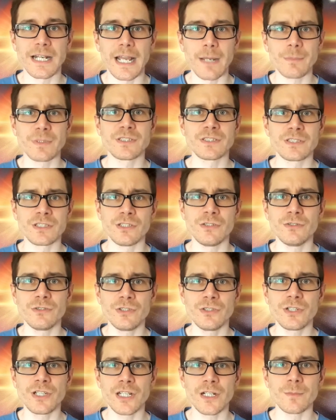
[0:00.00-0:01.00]
happens to you,
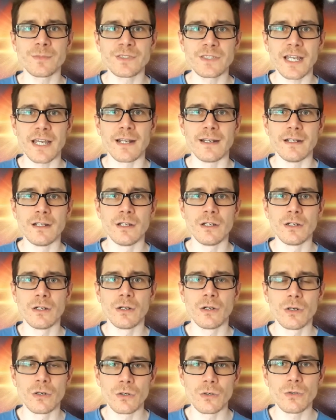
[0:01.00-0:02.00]
you get upset.
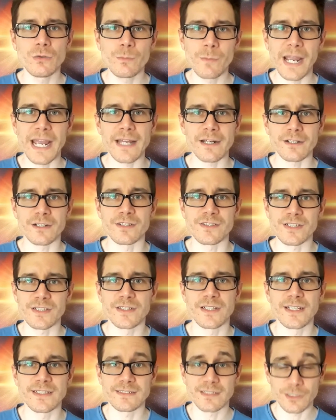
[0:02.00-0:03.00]
Who matters
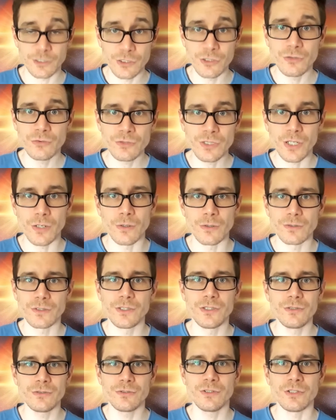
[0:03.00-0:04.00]
in this? You do.
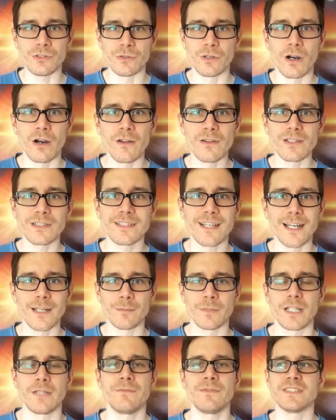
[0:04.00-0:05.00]
All the
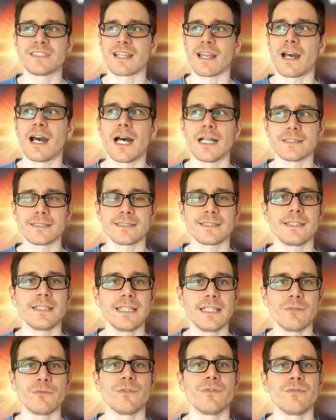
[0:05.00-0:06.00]
time. Life is
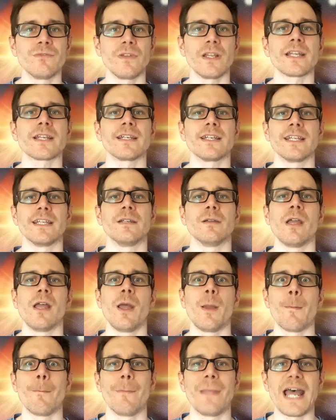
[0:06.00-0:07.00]
constantly reflecting
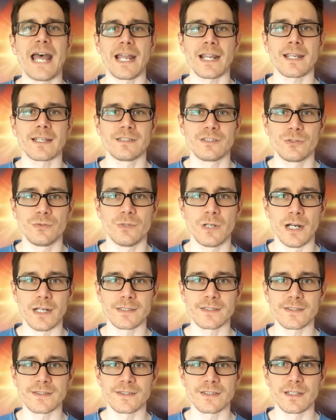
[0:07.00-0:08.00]
back to
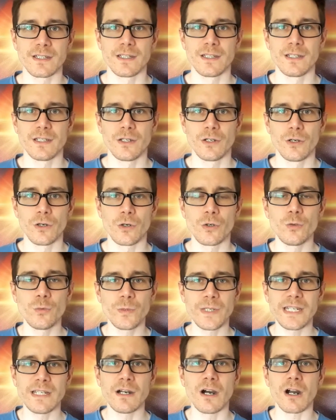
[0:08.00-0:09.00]
us who
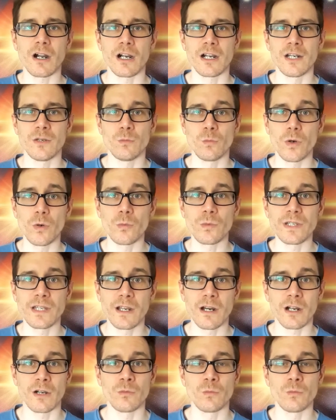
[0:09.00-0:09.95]
we are and what we